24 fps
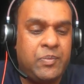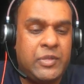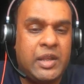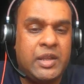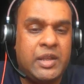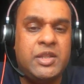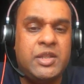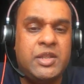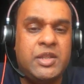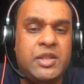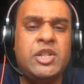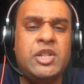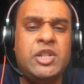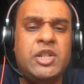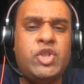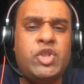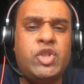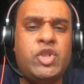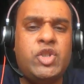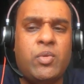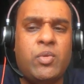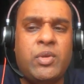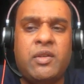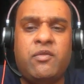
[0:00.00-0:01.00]
This is
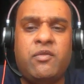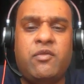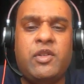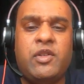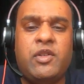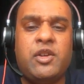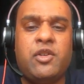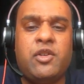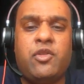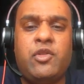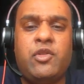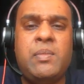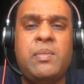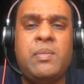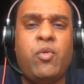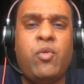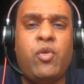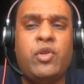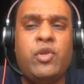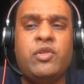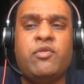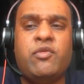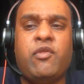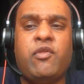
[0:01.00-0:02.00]
shown in figure
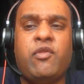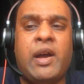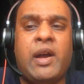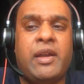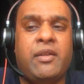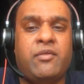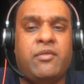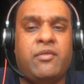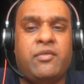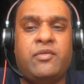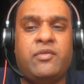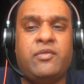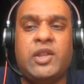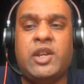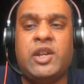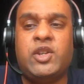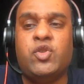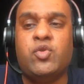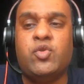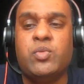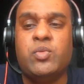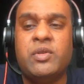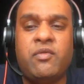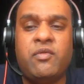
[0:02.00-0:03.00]
3.5
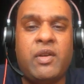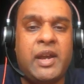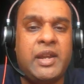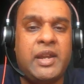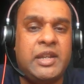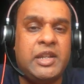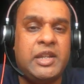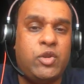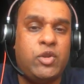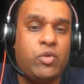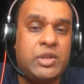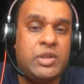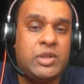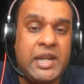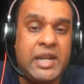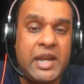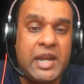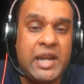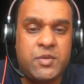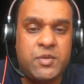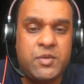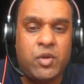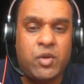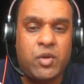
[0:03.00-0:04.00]
that you would find in your
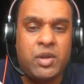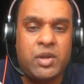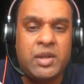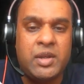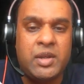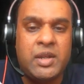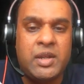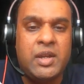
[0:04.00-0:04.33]
textbook,